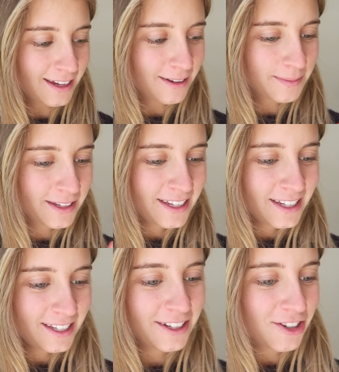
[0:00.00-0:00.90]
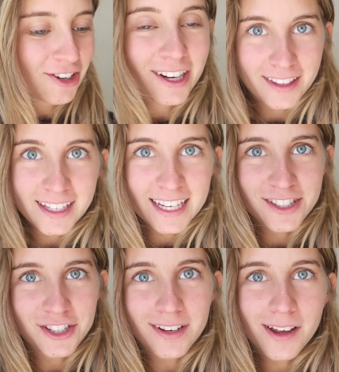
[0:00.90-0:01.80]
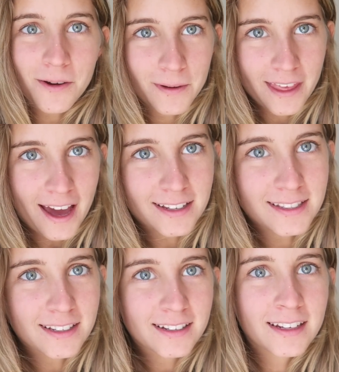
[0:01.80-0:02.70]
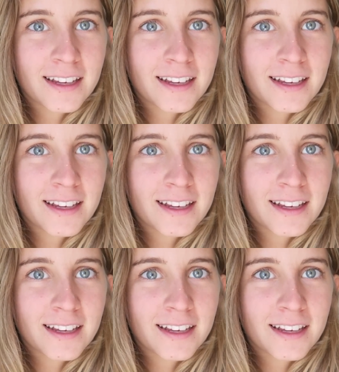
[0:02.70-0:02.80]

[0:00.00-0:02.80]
am here in the kitchen with Addison,